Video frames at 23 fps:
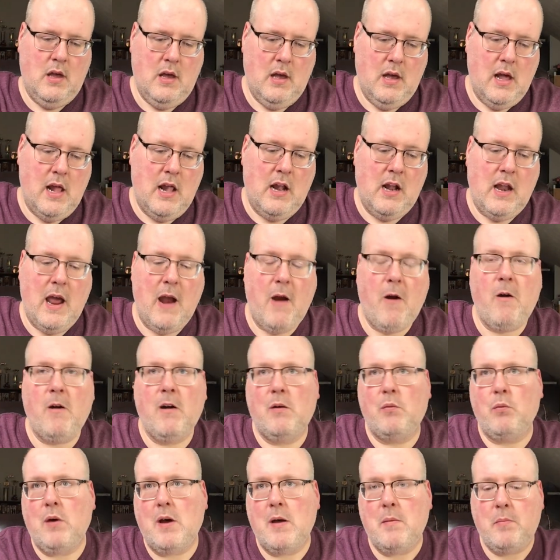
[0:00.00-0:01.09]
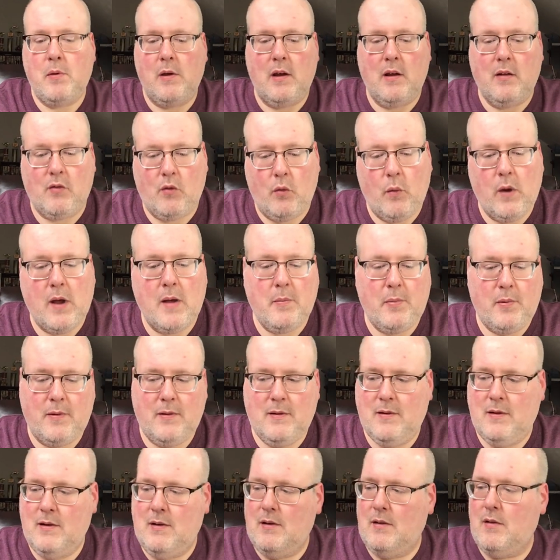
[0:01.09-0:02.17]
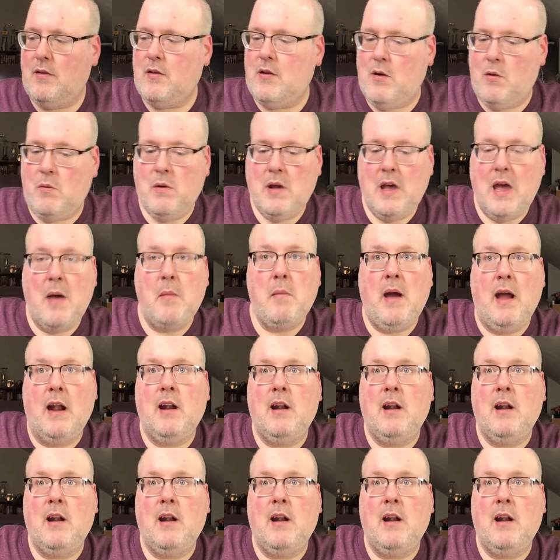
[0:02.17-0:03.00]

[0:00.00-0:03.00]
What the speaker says: An inherited WIP is a WIP, so it made it